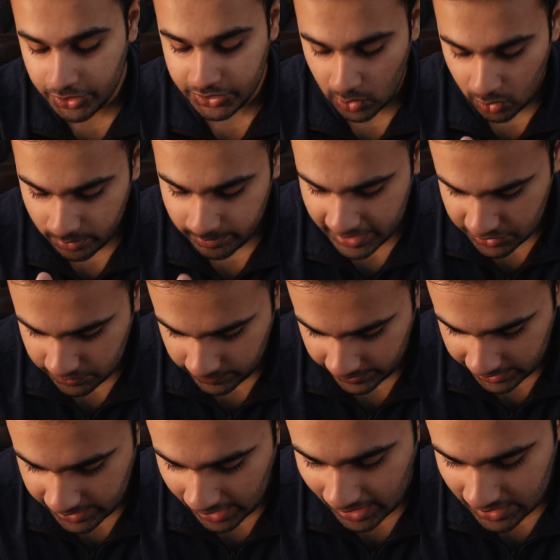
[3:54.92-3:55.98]
Your best
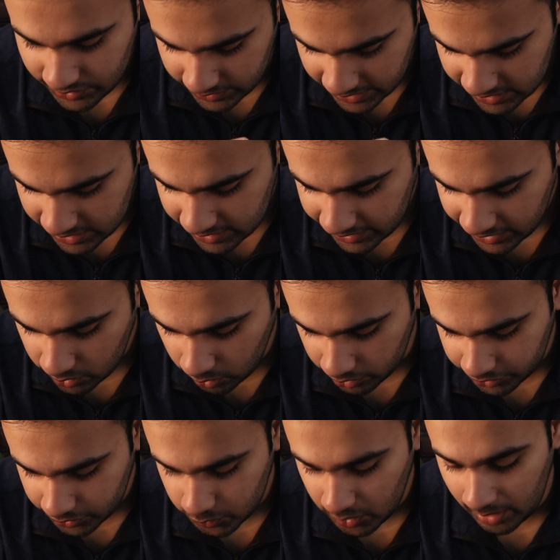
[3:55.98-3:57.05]
friend has recently
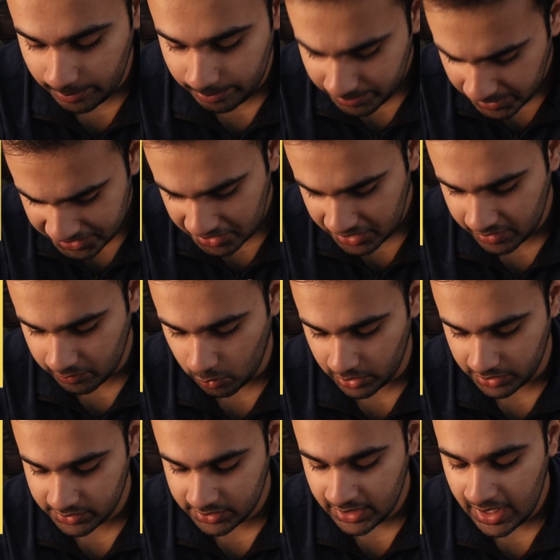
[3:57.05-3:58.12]
gone through a bitter
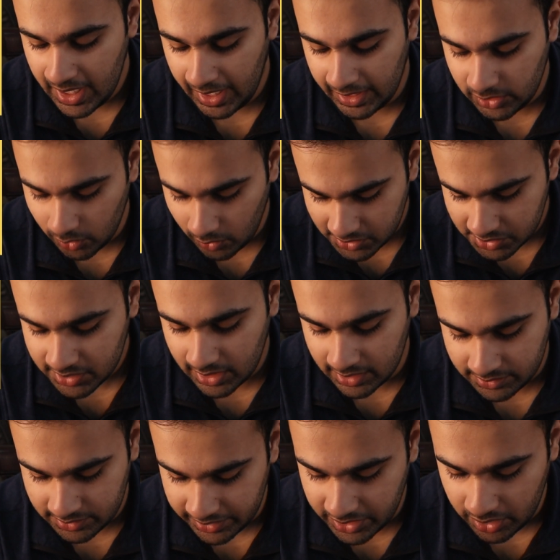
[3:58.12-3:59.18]
divorce and lost
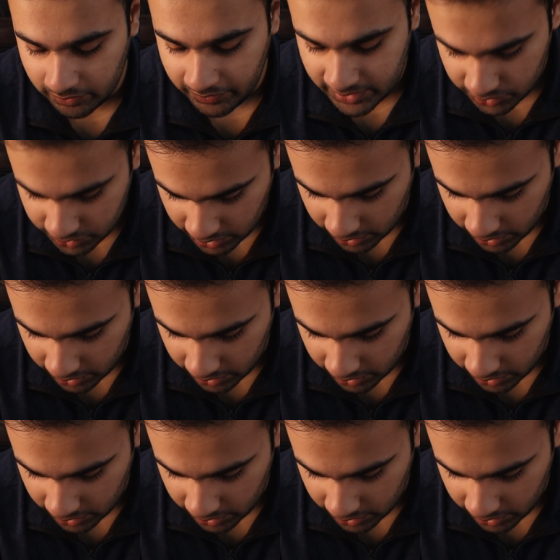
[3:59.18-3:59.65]
custody of his